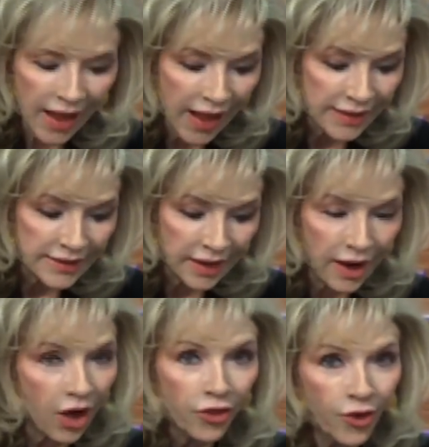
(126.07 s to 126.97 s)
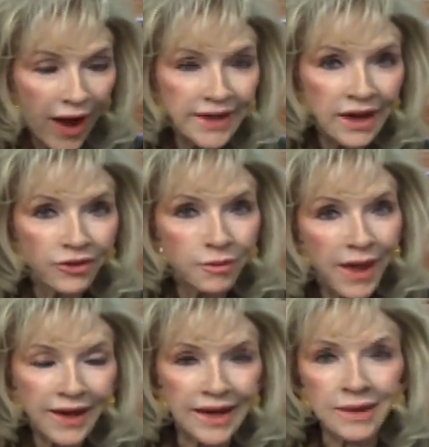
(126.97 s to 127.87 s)
And although I never
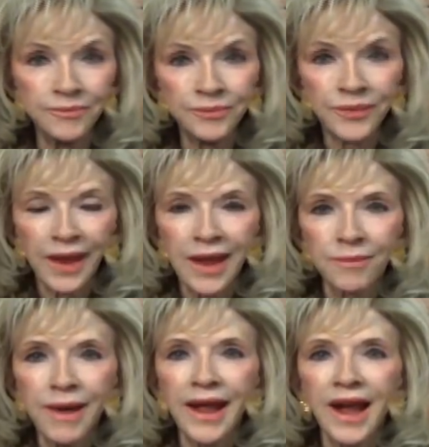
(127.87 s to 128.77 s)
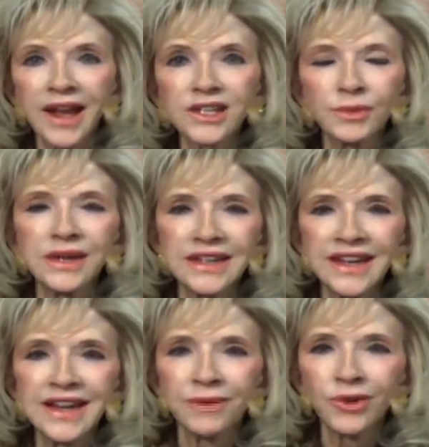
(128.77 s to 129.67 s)
met him, my husband
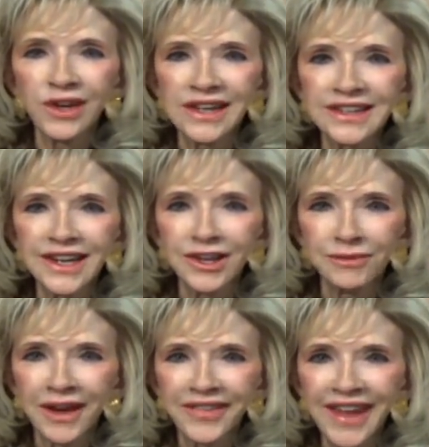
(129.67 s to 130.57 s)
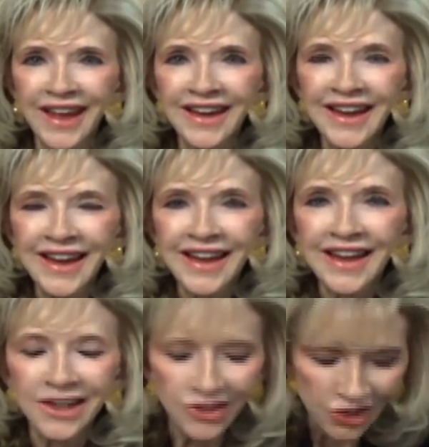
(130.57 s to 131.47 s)
did, and I'm going to tell you about that
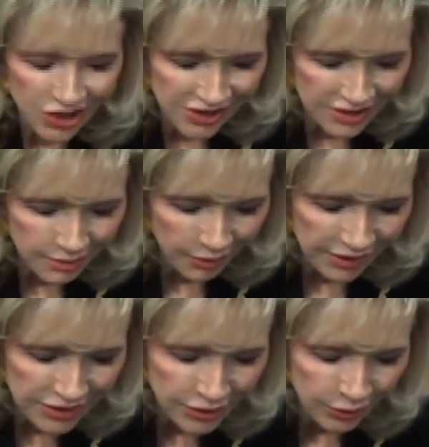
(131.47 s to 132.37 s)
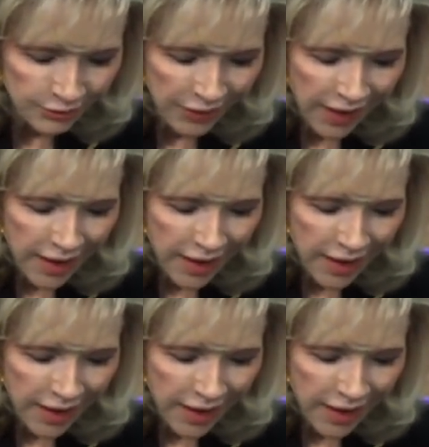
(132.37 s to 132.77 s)
in just a moment, too.